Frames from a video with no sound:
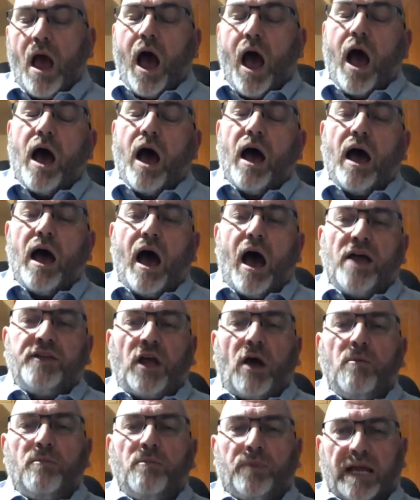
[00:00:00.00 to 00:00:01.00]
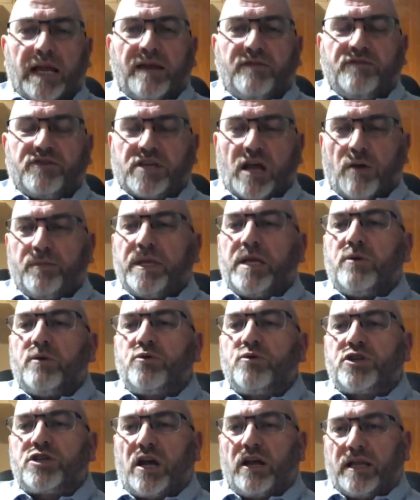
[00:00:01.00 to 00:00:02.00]
I don't believe so, but it will
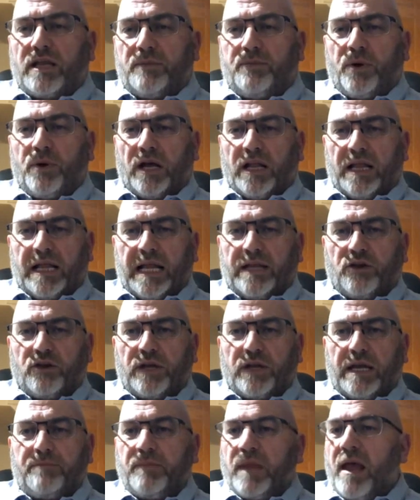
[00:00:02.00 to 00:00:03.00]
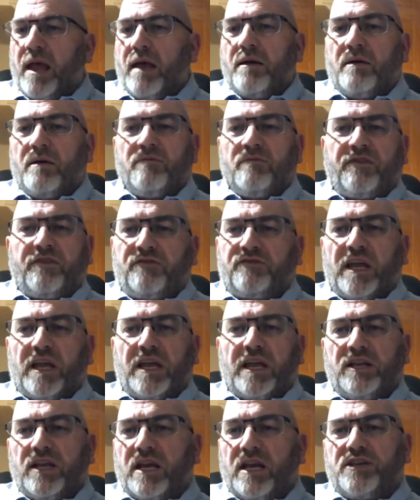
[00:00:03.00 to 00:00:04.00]
certainly put a lid on it.
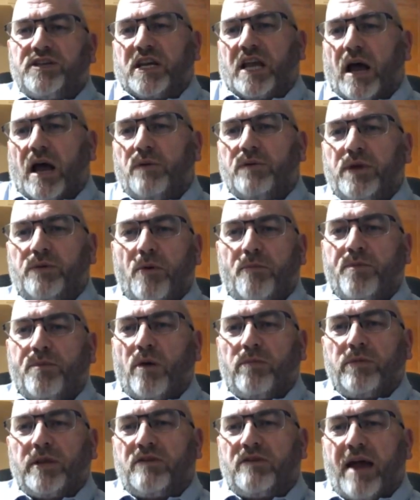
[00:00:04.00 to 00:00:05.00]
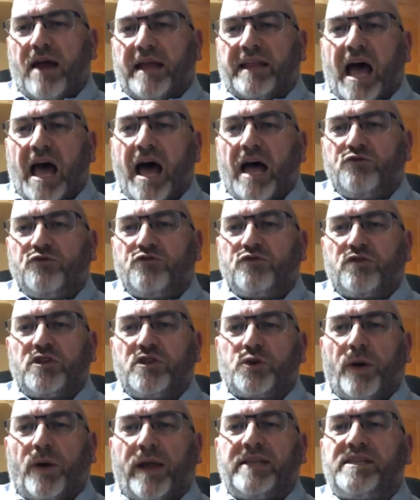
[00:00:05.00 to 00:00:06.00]
15 years ago, there were probably around
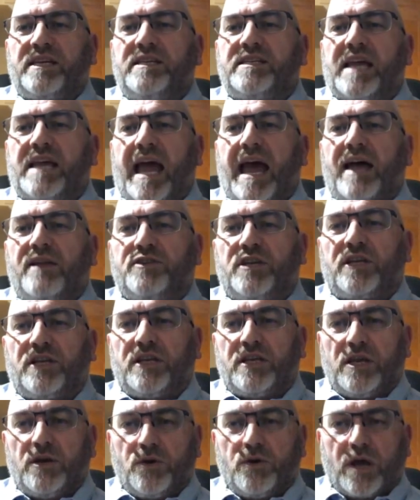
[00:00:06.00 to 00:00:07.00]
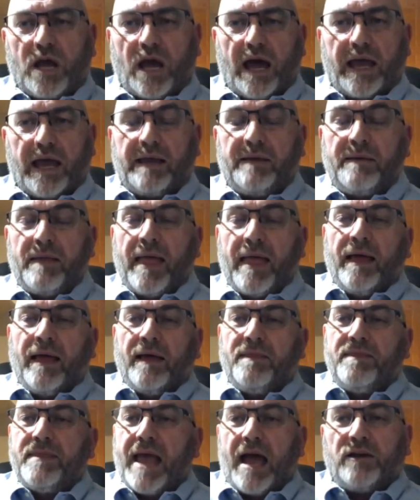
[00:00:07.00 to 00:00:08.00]
120 touts in the UK.
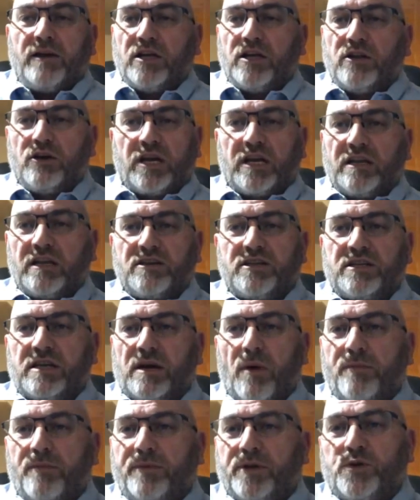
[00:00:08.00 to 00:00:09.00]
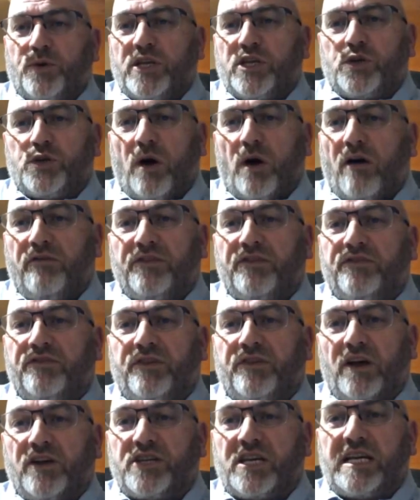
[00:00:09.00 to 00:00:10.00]
Now you're looking at somewhere between 12 and
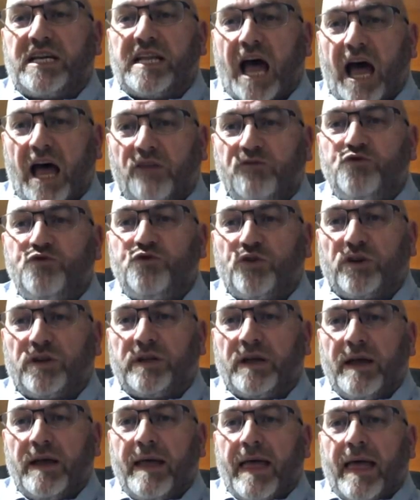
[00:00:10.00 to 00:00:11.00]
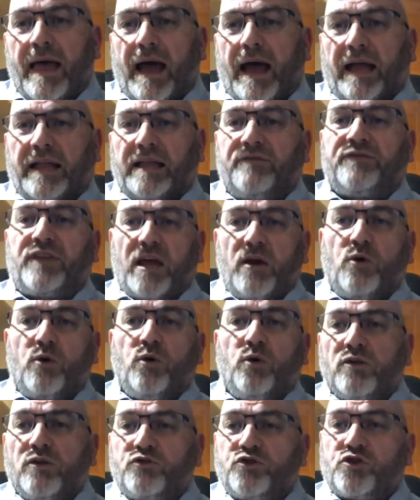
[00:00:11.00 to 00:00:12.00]
1,300. And if they
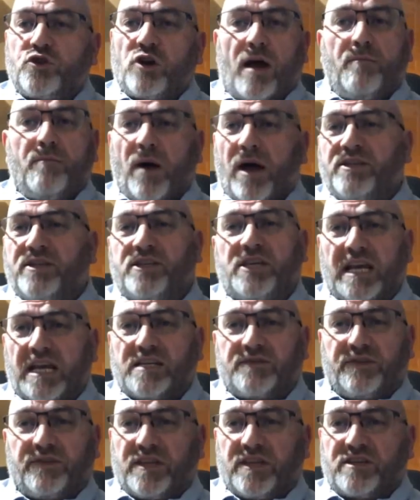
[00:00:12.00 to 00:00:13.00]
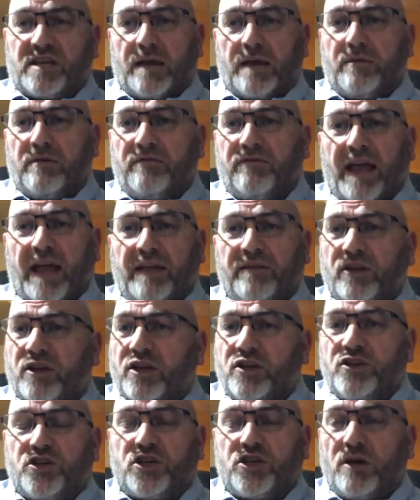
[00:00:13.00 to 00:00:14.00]
all try and buy tickets for the same event,
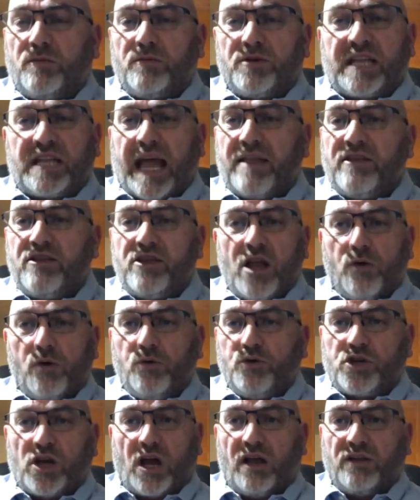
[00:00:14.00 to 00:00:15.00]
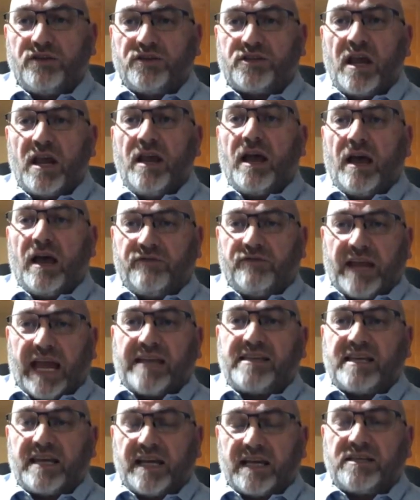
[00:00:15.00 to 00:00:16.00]
consumers stand no chance of
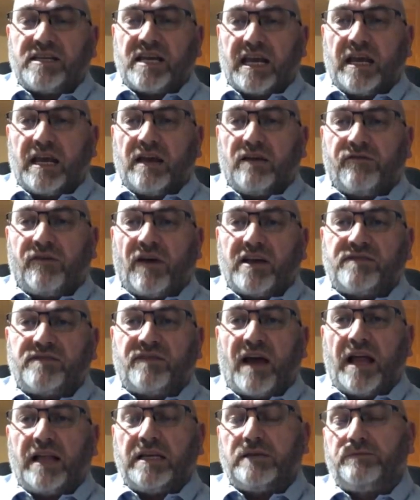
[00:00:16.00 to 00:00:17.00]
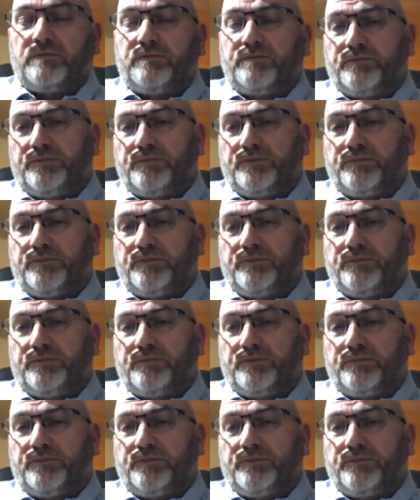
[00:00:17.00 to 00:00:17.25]
getting a ticket at face value.